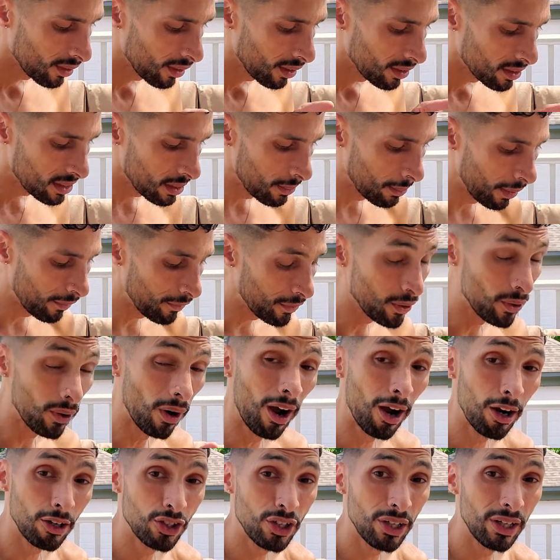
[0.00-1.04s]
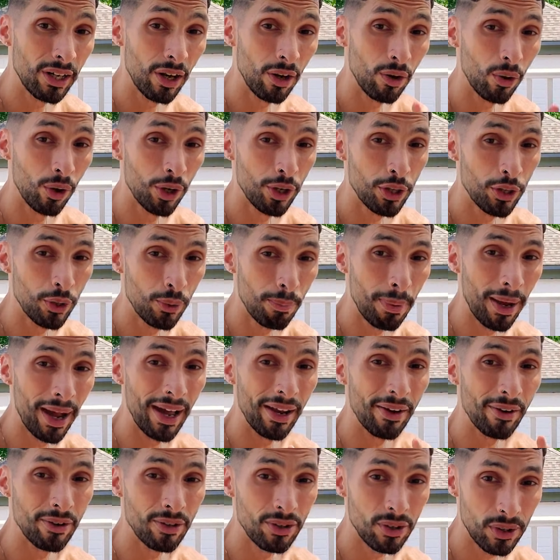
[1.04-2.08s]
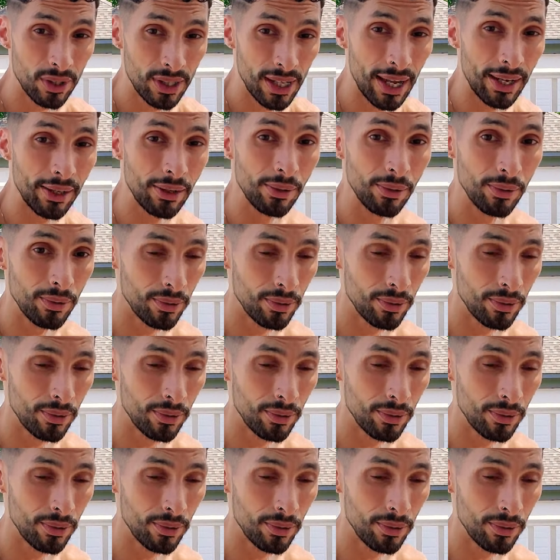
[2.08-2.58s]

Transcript: Some of you actually are going through patterns or cycles.